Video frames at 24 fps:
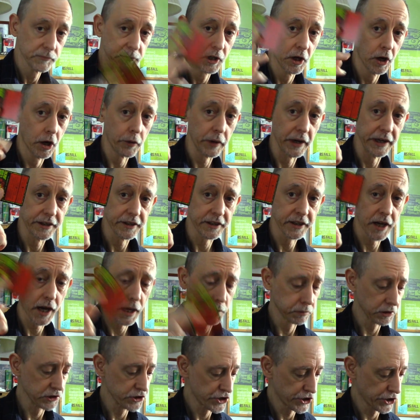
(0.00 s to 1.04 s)
All right, a
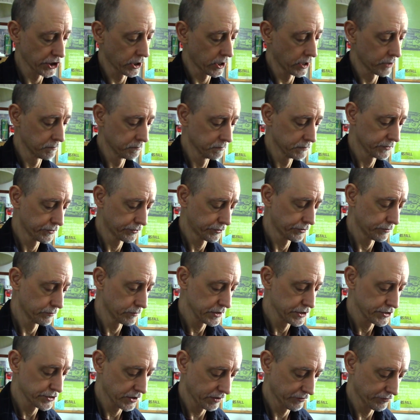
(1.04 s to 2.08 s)
goblin jar. Let's
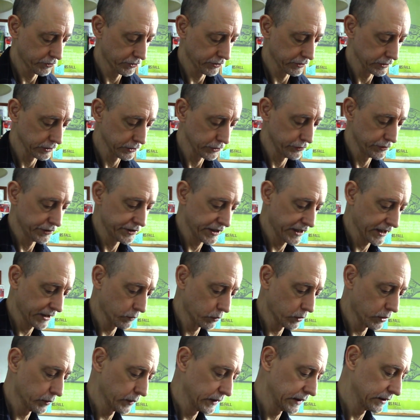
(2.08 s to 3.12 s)
reshuffle the loot deck
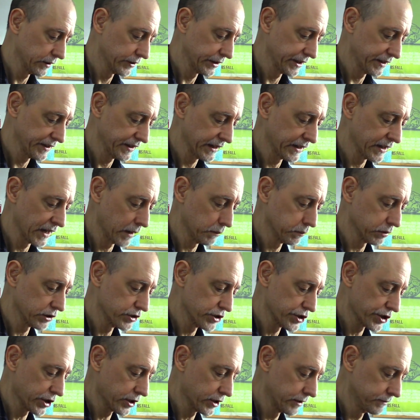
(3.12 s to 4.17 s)
while we look at the goblin
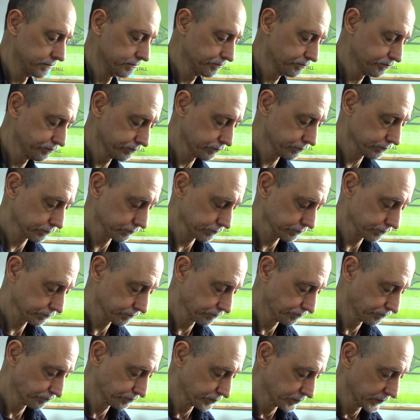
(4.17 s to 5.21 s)
jar.
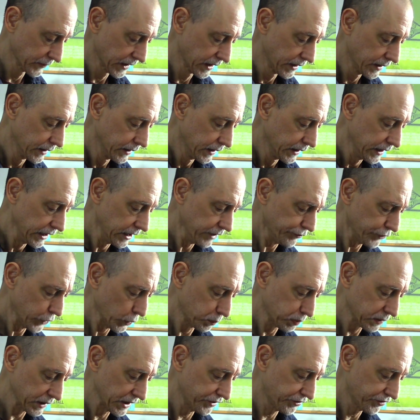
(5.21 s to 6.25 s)
If you
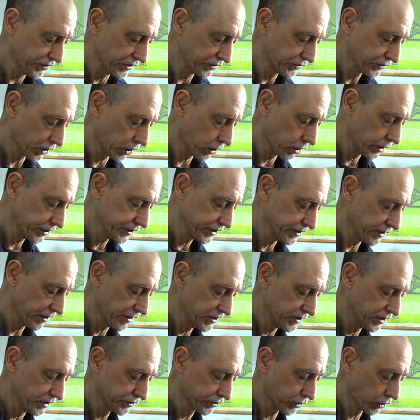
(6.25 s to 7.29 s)
place this card into the
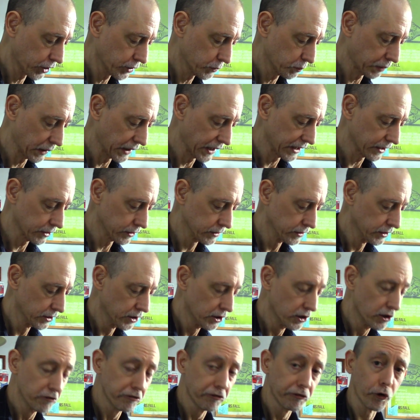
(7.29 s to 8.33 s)
discard pile,
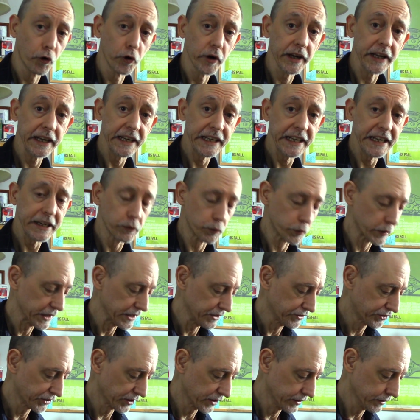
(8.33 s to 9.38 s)
for any
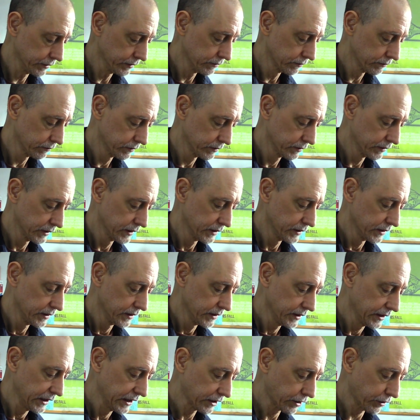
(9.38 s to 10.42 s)
reason,
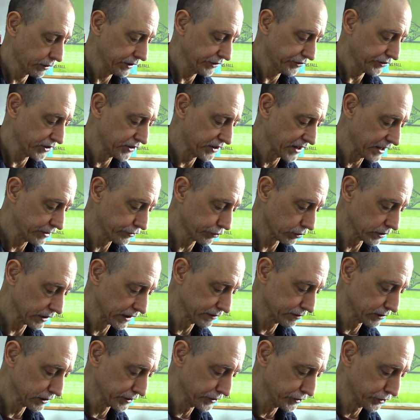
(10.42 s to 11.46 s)
increase the danger
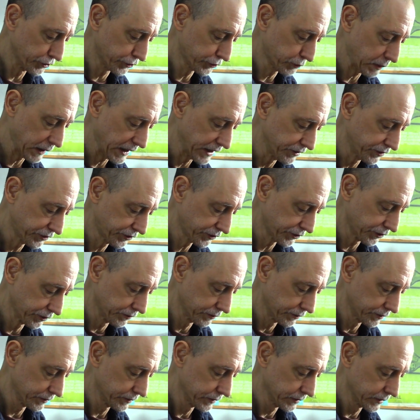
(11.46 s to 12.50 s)
level in your space.
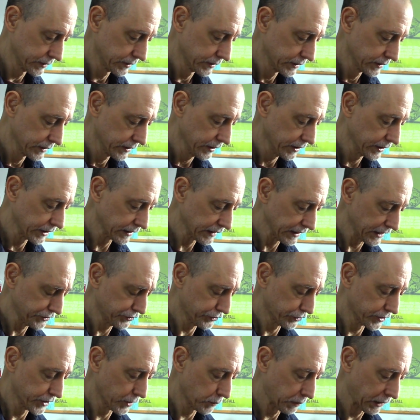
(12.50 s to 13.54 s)
Unless
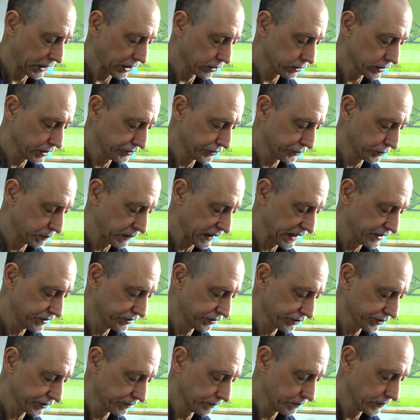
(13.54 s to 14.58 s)
you're in a perilous
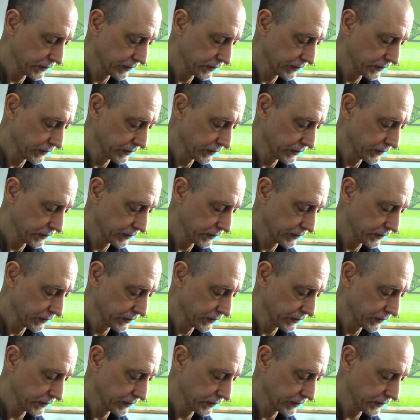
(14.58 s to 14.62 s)
space.